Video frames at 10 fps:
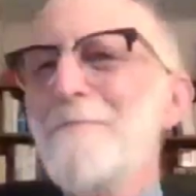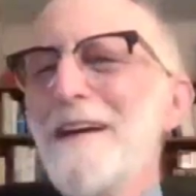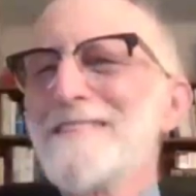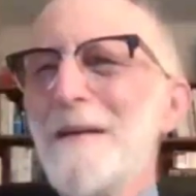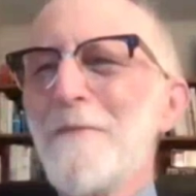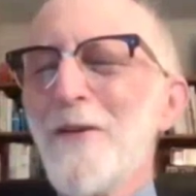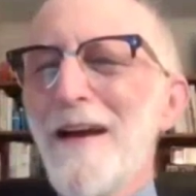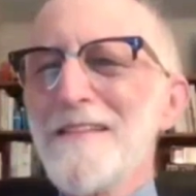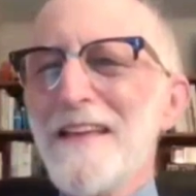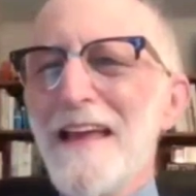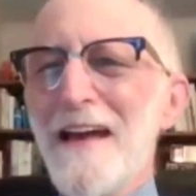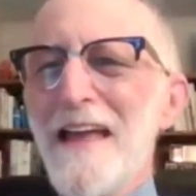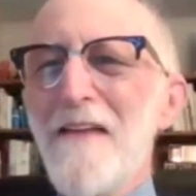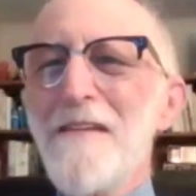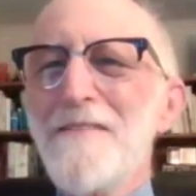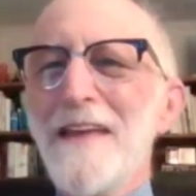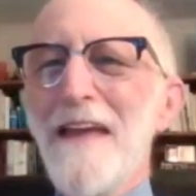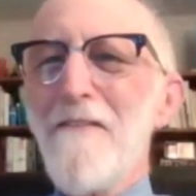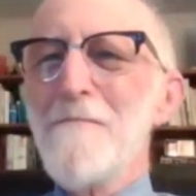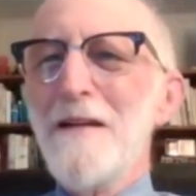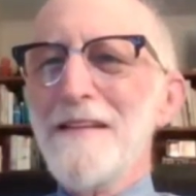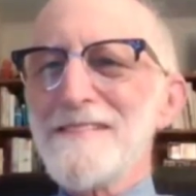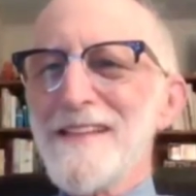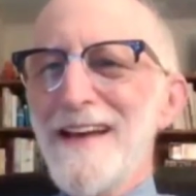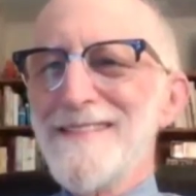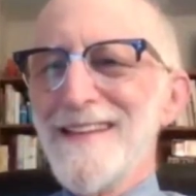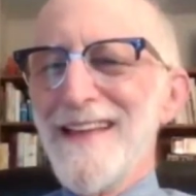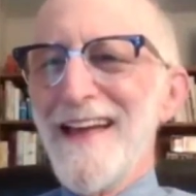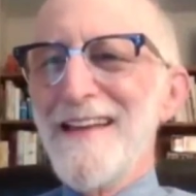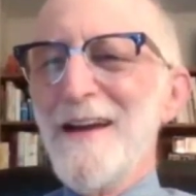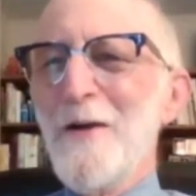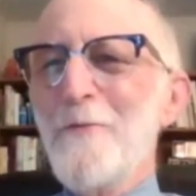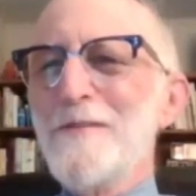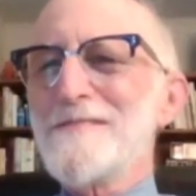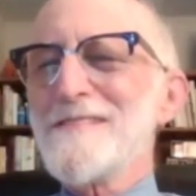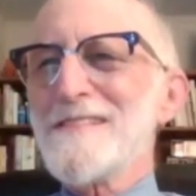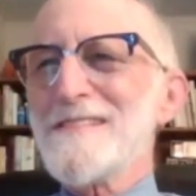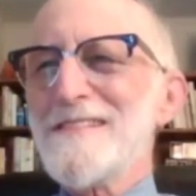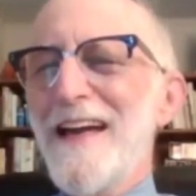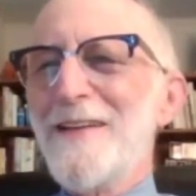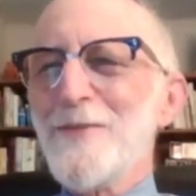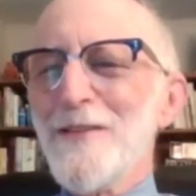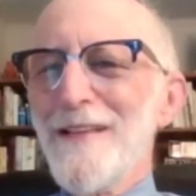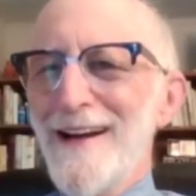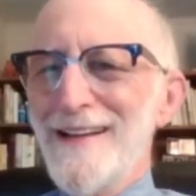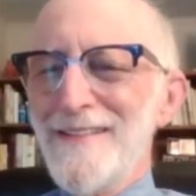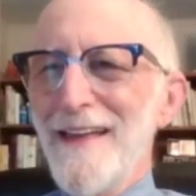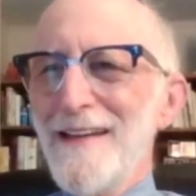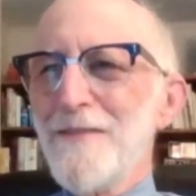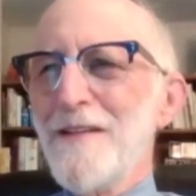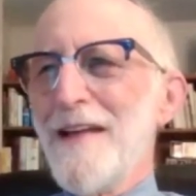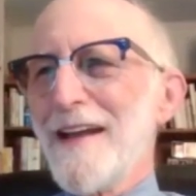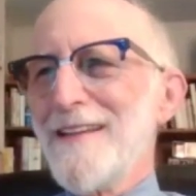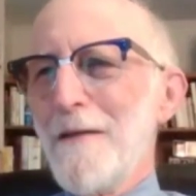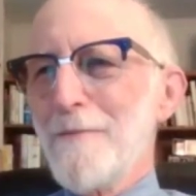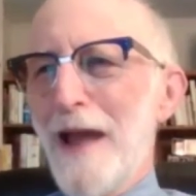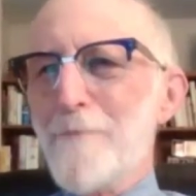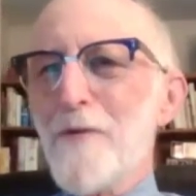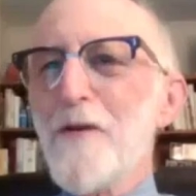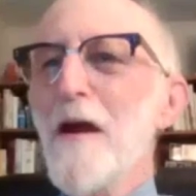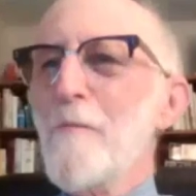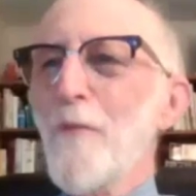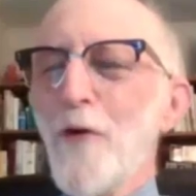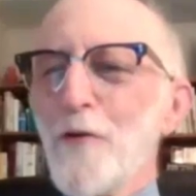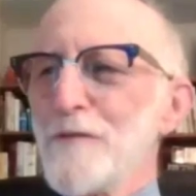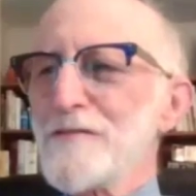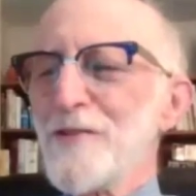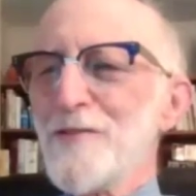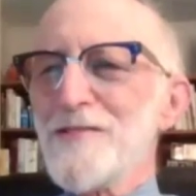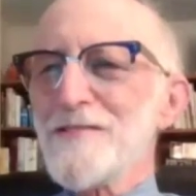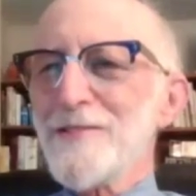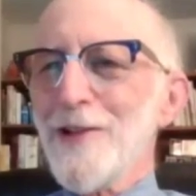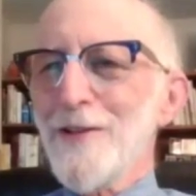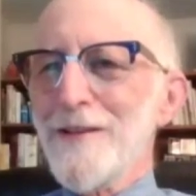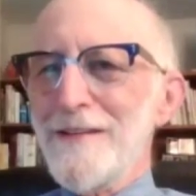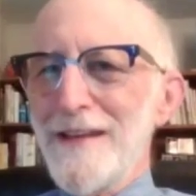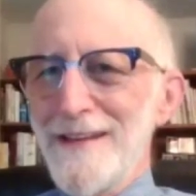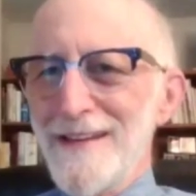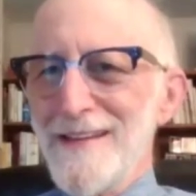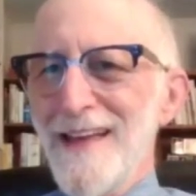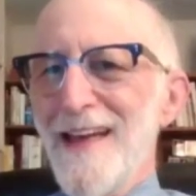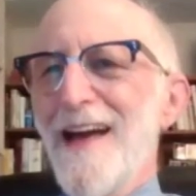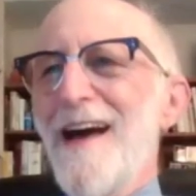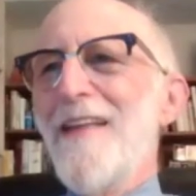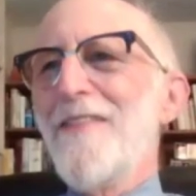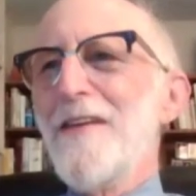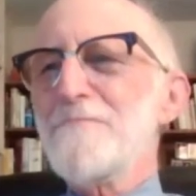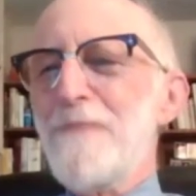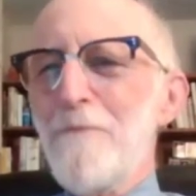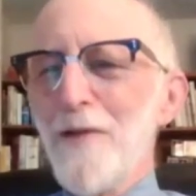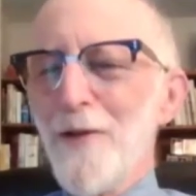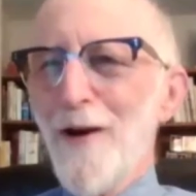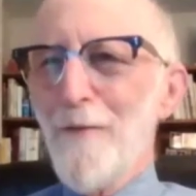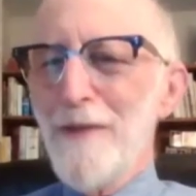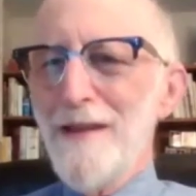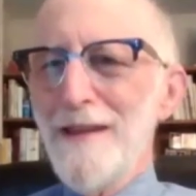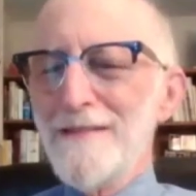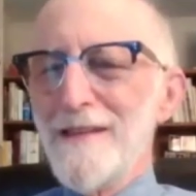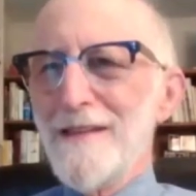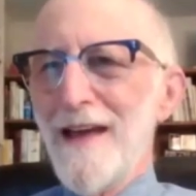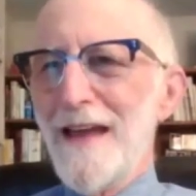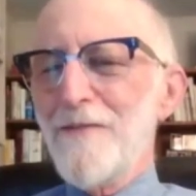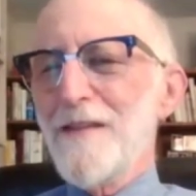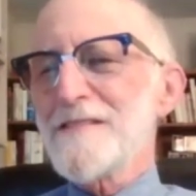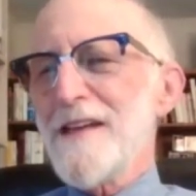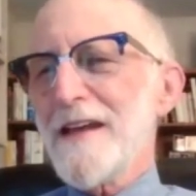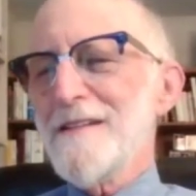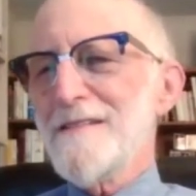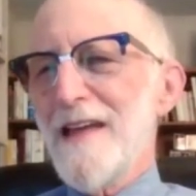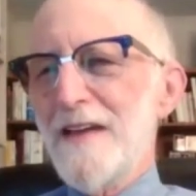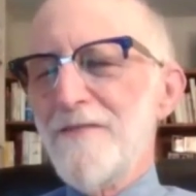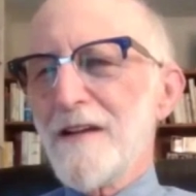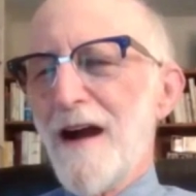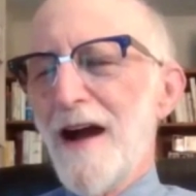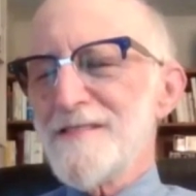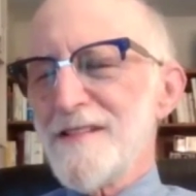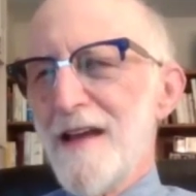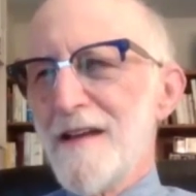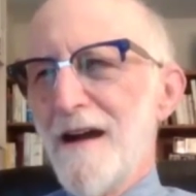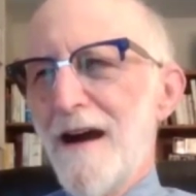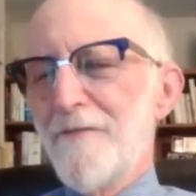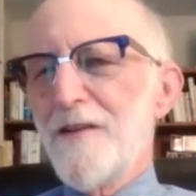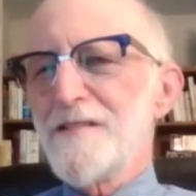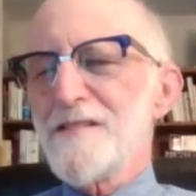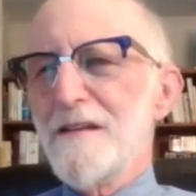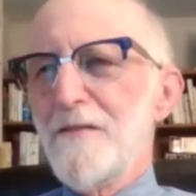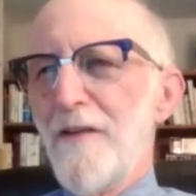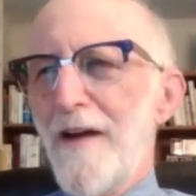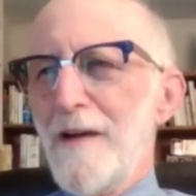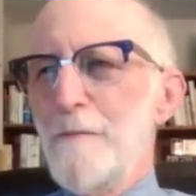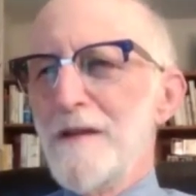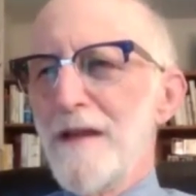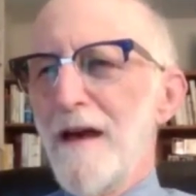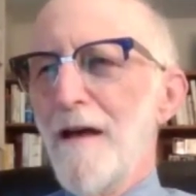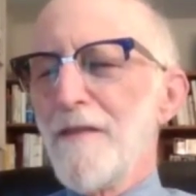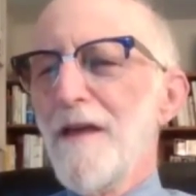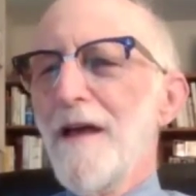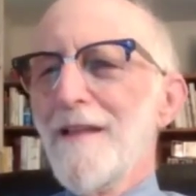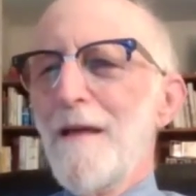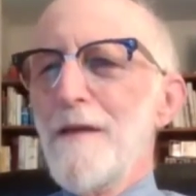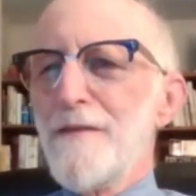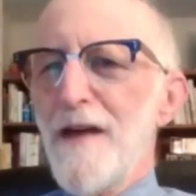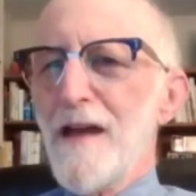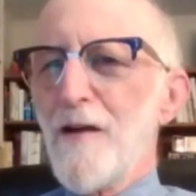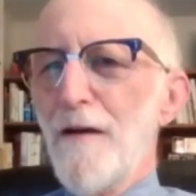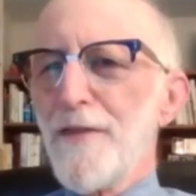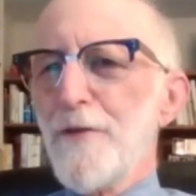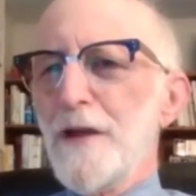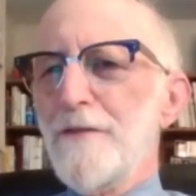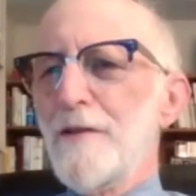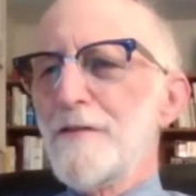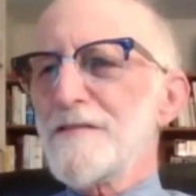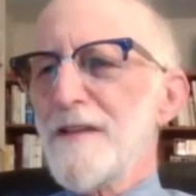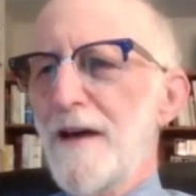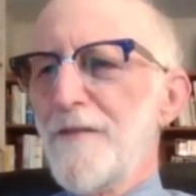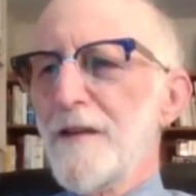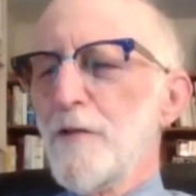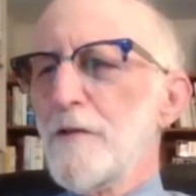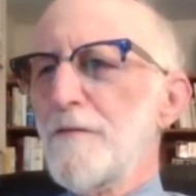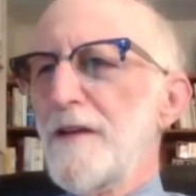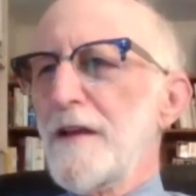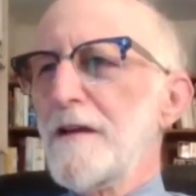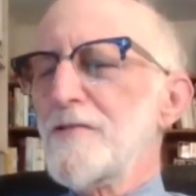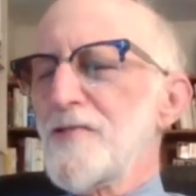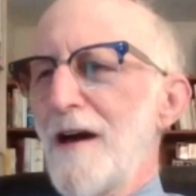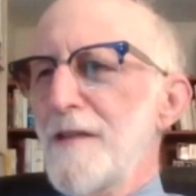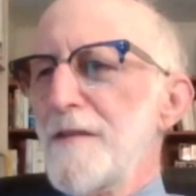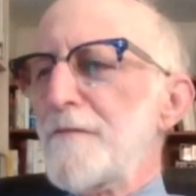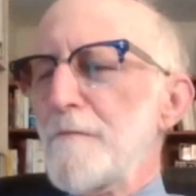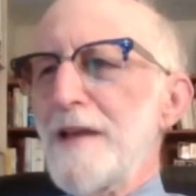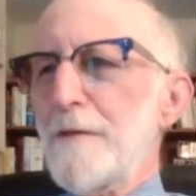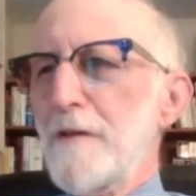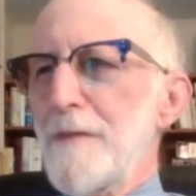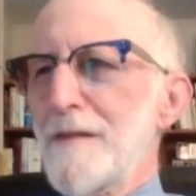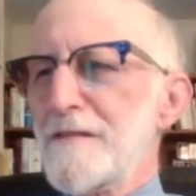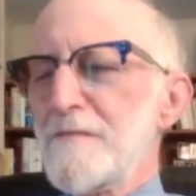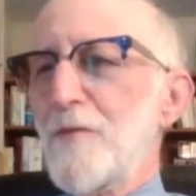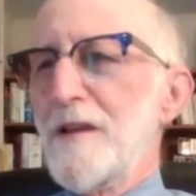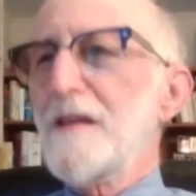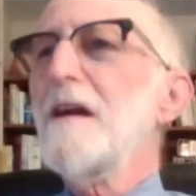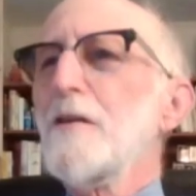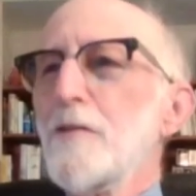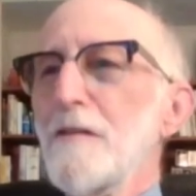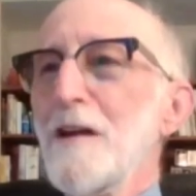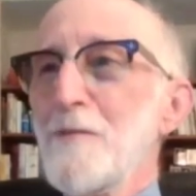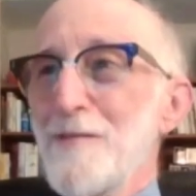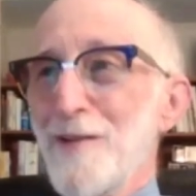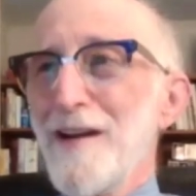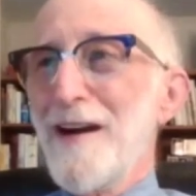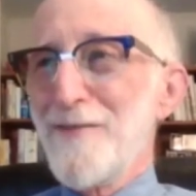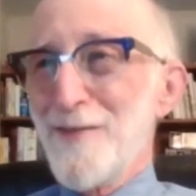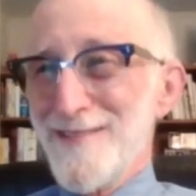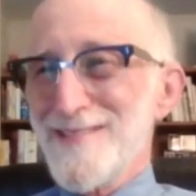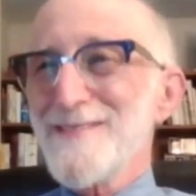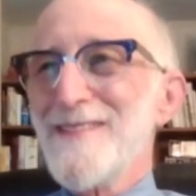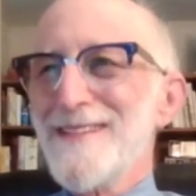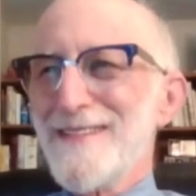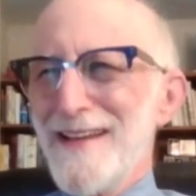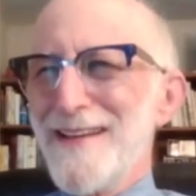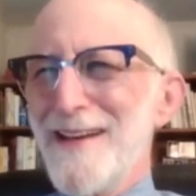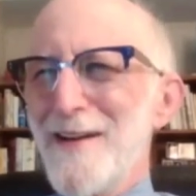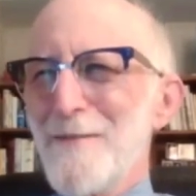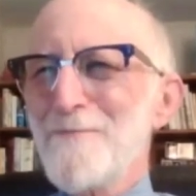you by summarizing everything everybody said today, which is the standard line at the end of an academic paper. More research is clearly needed. And these people are all meeting today for the second day of an IGA conference on environment and health. Let me thank all three of you, Sefi, Ludovica, Jonathan, for being with me. Good luck with your conference. Take care.